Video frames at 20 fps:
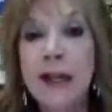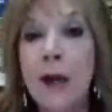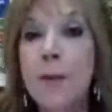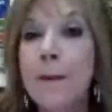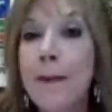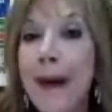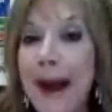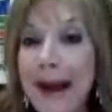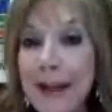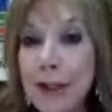Now,
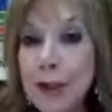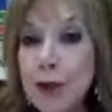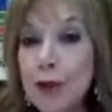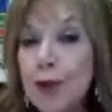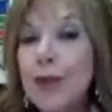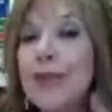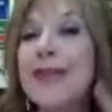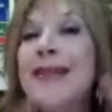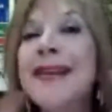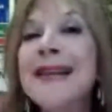mind
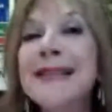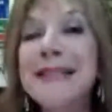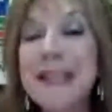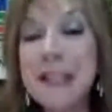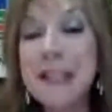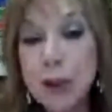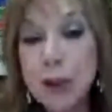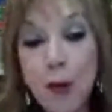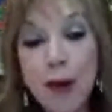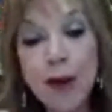you, this
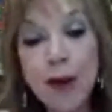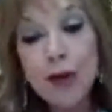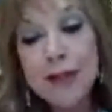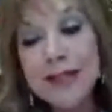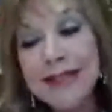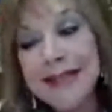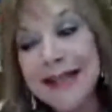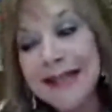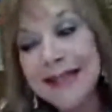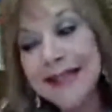is when you
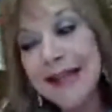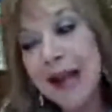set